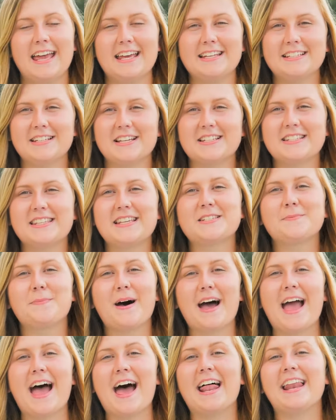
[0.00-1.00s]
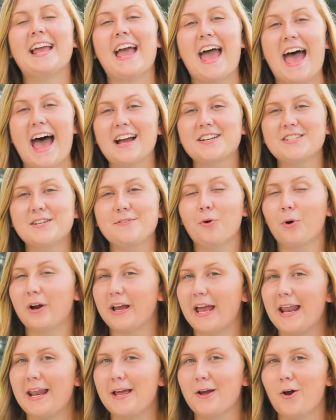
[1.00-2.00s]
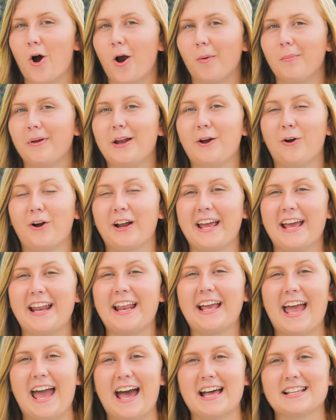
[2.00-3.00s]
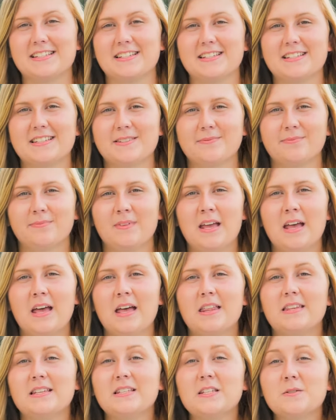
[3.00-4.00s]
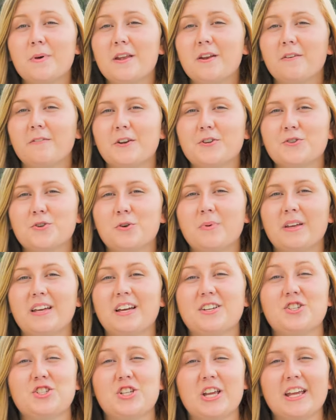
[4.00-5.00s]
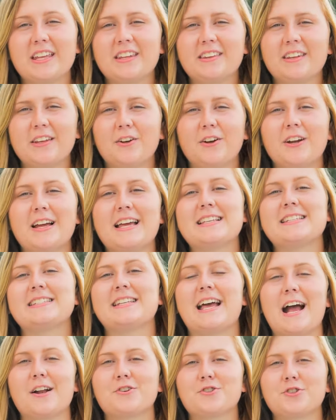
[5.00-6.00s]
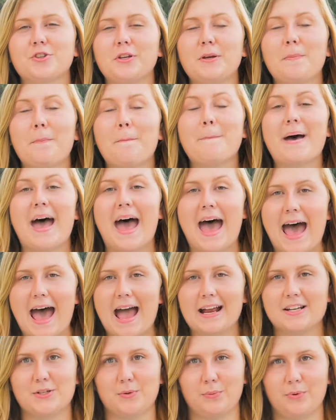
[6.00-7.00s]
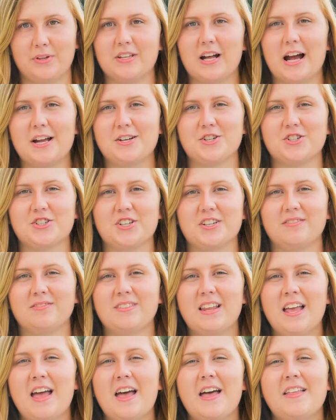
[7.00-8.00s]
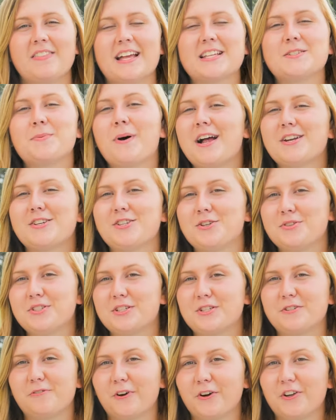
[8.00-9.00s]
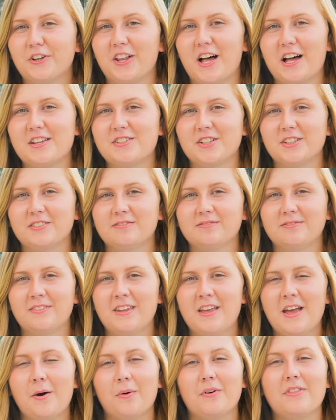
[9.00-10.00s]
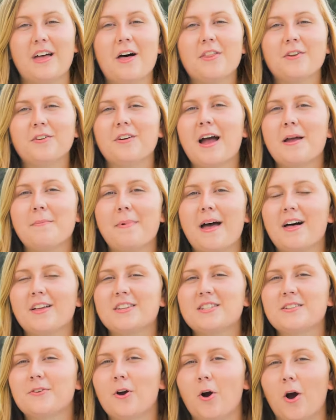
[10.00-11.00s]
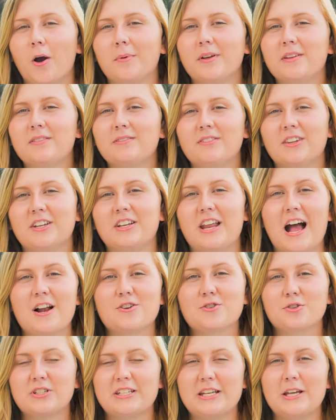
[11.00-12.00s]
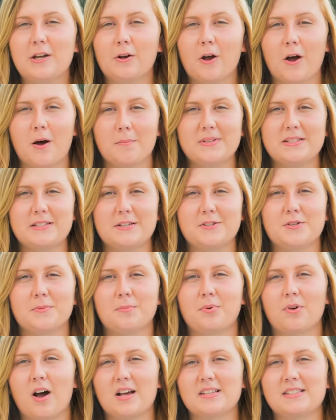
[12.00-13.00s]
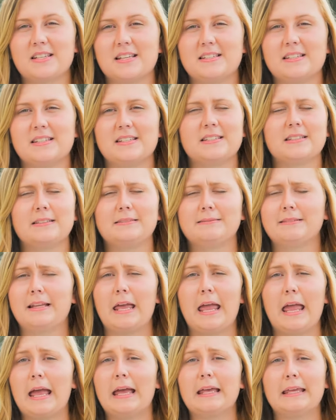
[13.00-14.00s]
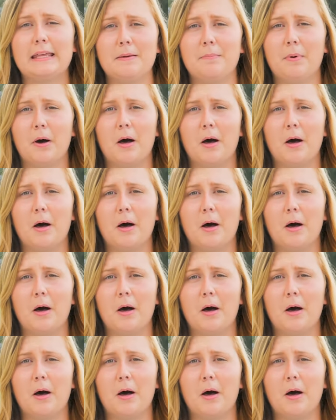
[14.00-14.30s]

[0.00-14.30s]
It does this by adding active organic carbon and organic acids. This is beneficial because chicken litter is naturally packed with nitrogen. That's why it's used as a fertilizer. Without the right balance of carbon, the natural decomposition processes can't keep